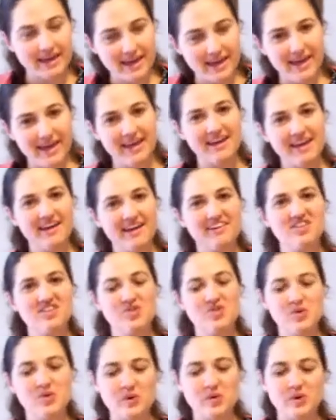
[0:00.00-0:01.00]
cake
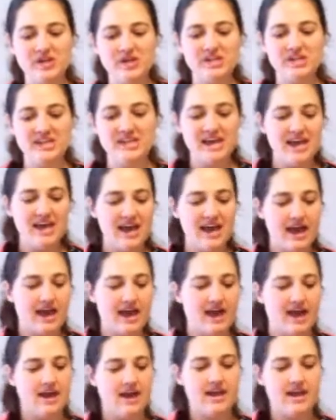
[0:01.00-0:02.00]
has cooled,
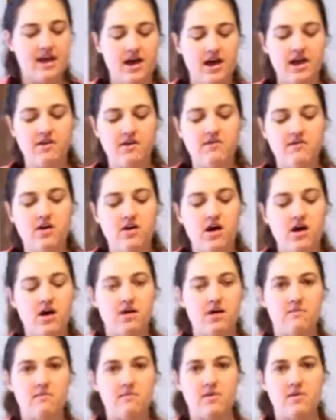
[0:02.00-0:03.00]
and I've
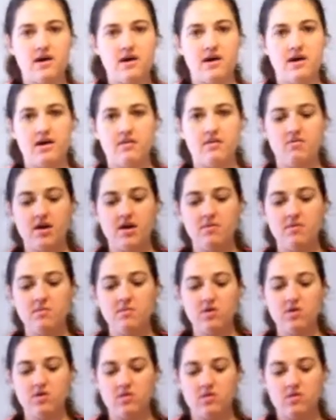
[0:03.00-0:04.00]
got my
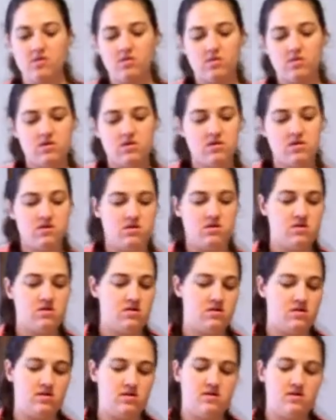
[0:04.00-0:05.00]
rainbow
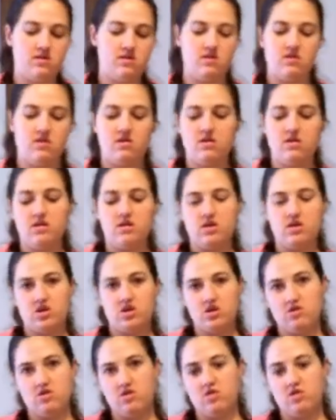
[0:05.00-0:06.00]

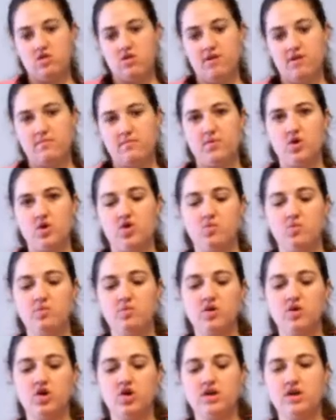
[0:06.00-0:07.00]
unicorn poop
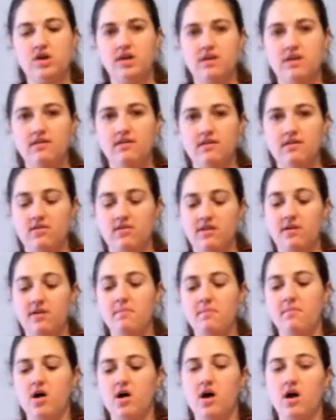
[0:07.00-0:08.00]
cookies
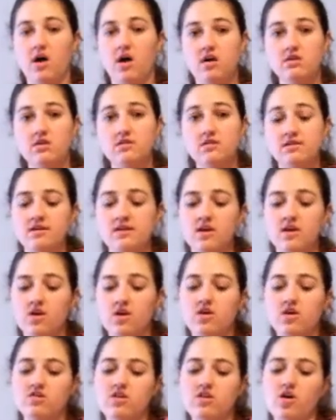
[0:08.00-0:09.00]
in balls.
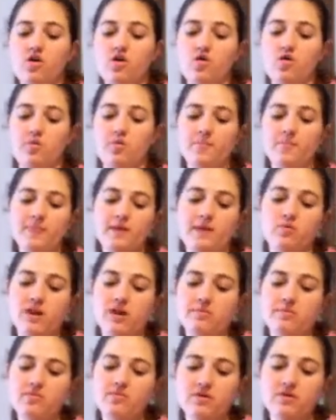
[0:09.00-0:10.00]
So
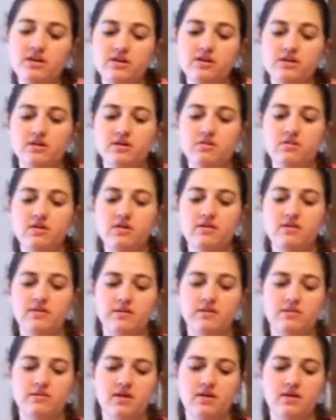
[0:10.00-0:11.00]
what I'm going to do is
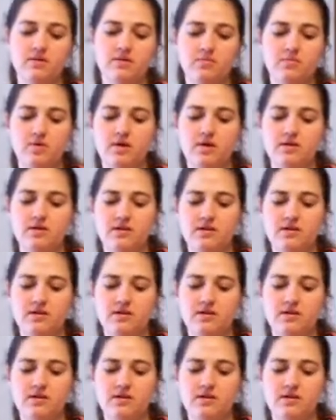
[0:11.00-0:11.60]
I'm going to put